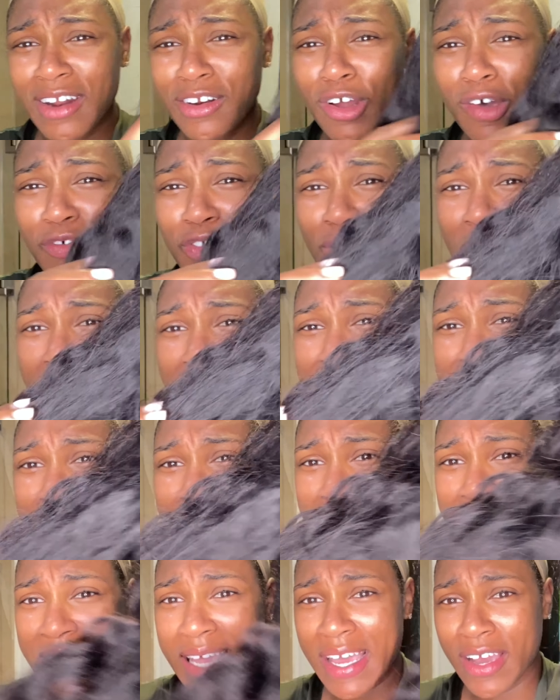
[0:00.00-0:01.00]
don't know if you guys
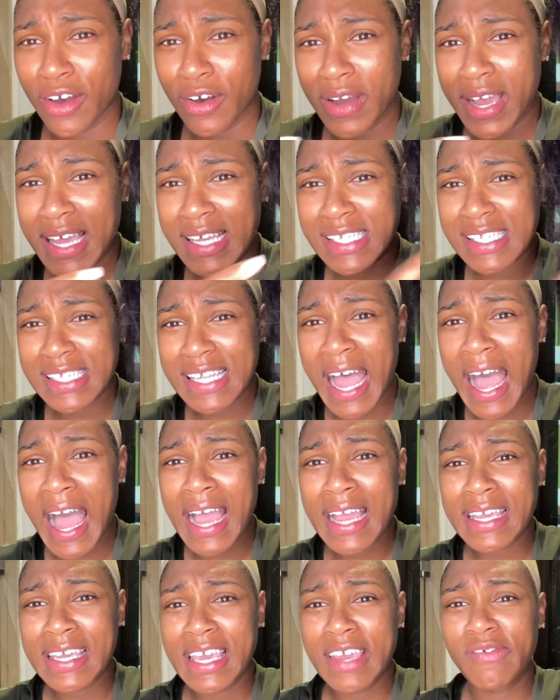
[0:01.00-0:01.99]
can tell. It's
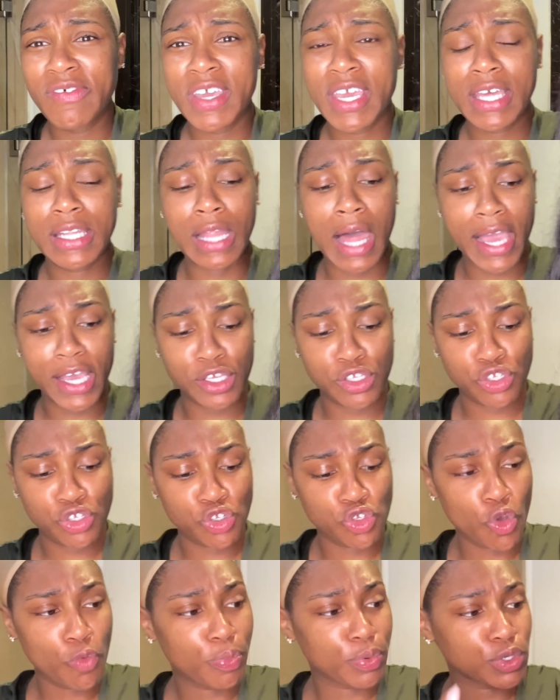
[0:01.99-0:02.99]
not giving like
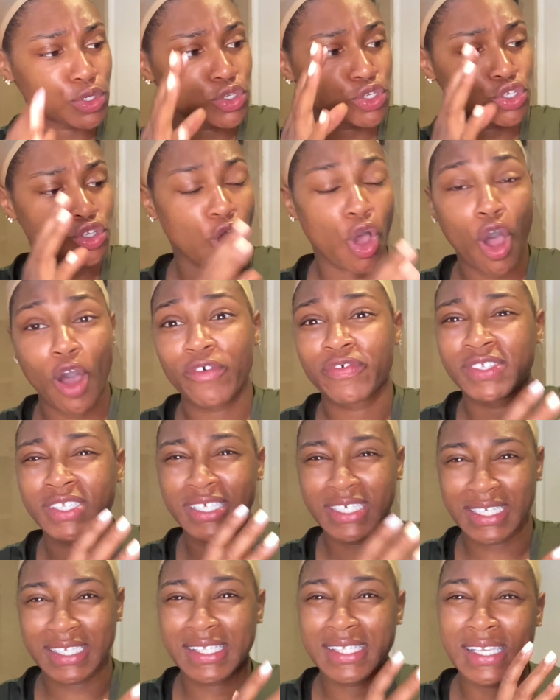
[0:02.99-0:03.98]
super soft
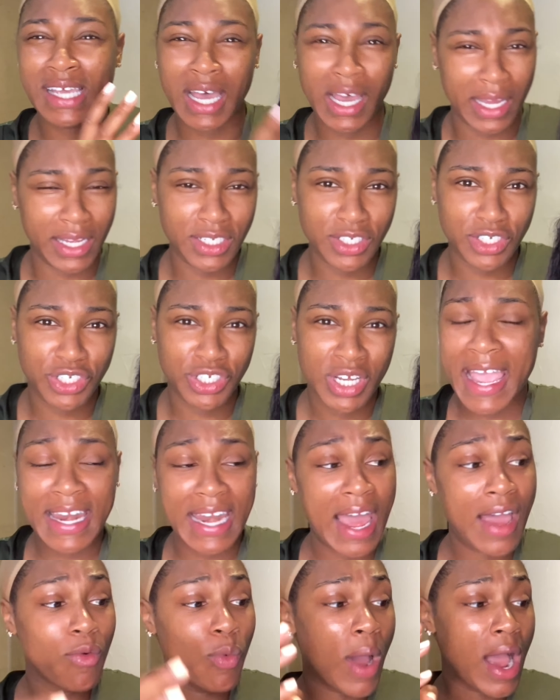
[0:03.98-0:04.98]
to the touch. And
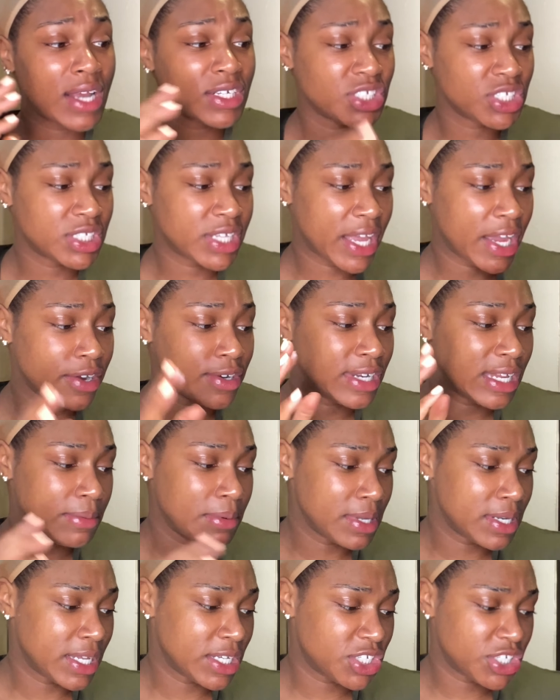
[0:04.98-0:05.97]
I washed this hair, deep
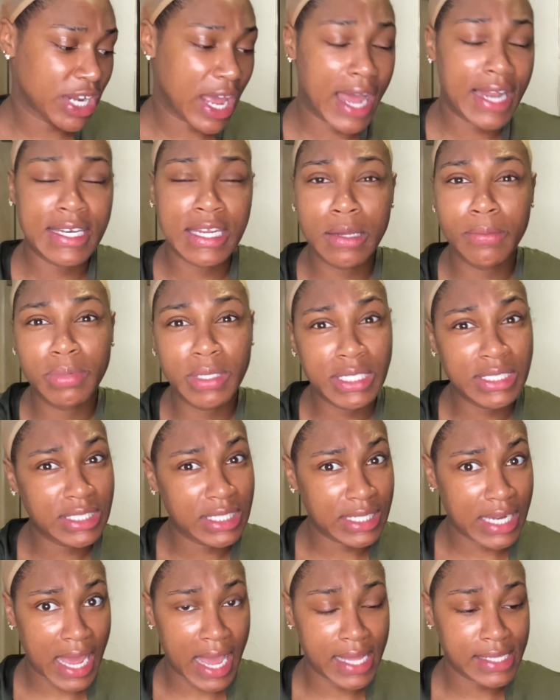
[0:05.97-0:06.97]
conditioned. I did bleach
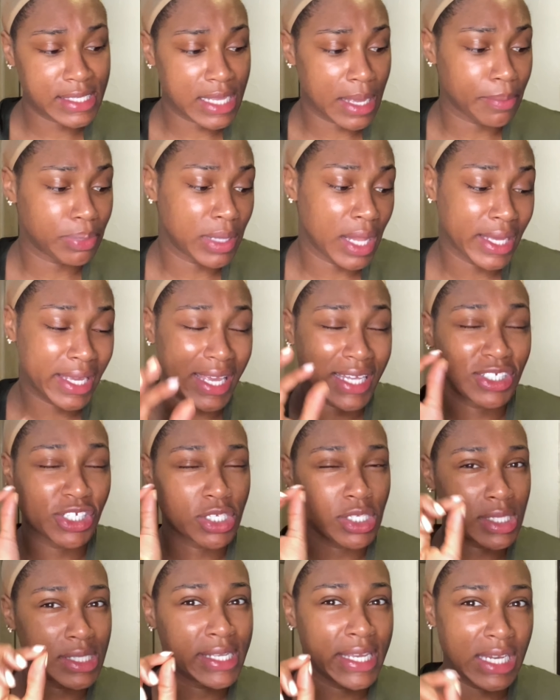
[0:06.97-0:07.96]
the knots and pluck it
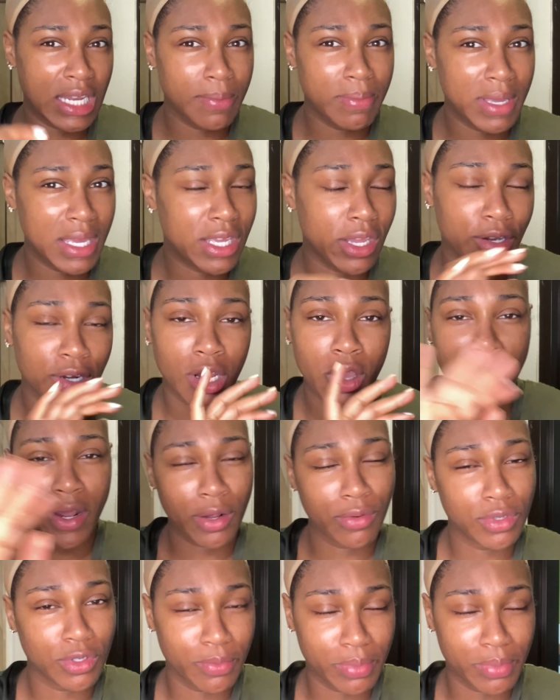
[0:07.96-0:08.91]
just a teeny bit. Y'all know I don't do